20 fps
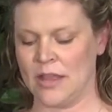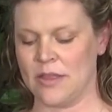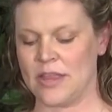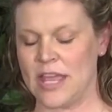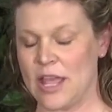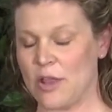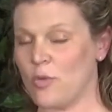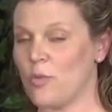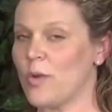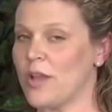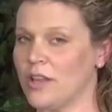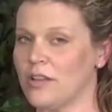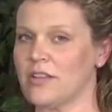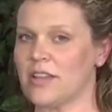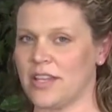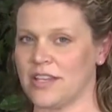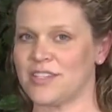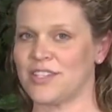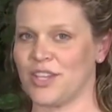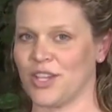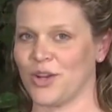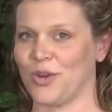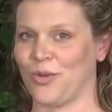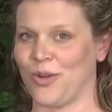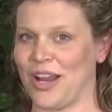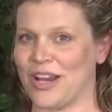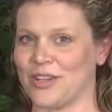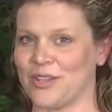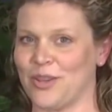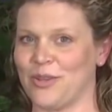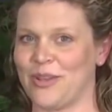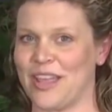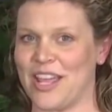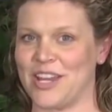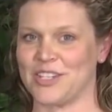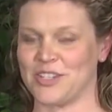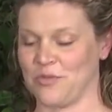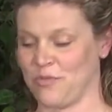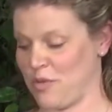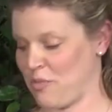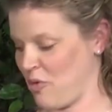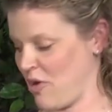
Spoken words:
They will get to the correct location, we